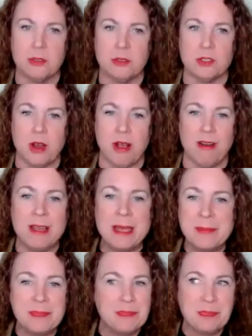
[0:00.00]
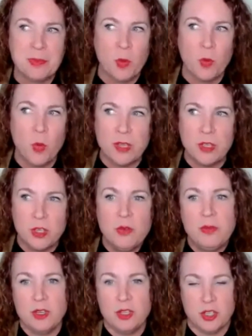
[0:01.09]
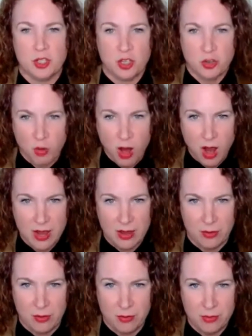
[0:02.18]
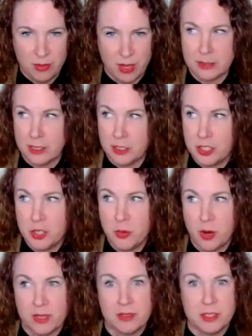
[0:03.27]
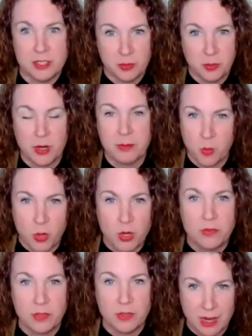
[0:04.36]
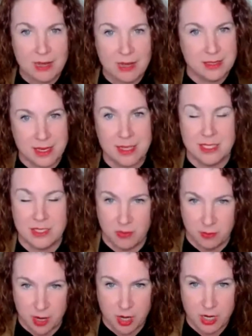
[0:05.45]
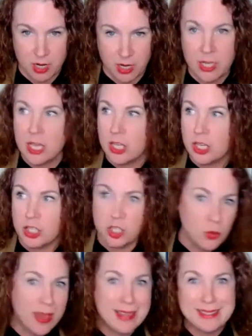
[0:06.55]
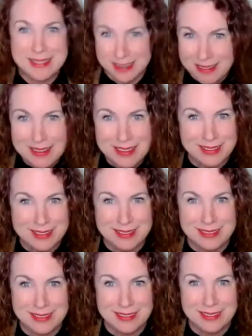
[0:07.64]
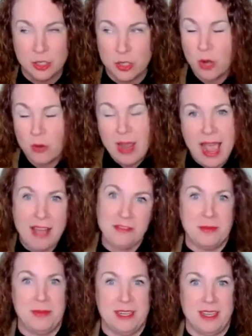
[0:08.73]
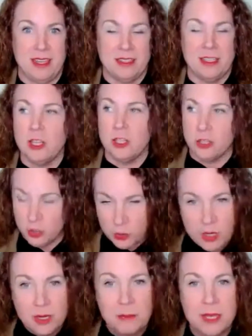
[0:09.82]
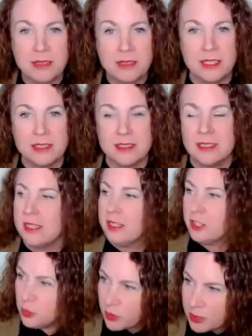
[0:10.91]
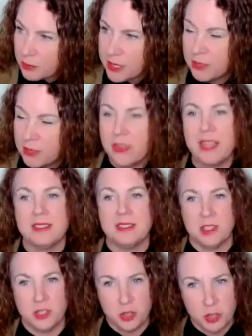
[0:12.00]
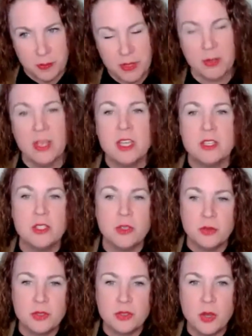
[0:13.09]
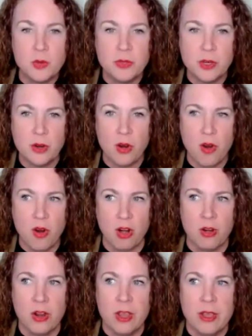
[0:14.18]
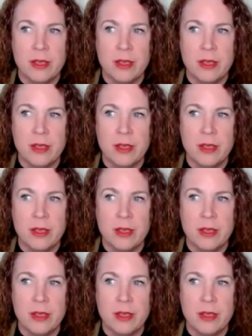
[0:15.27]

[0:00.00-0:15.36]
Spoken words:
trial. When you finish a trial, unless you are at the Supreme Court of the United States of America, you ain't done. You don't have to be done. You can appeal it. You can appeal that decision. You can appeal. So there are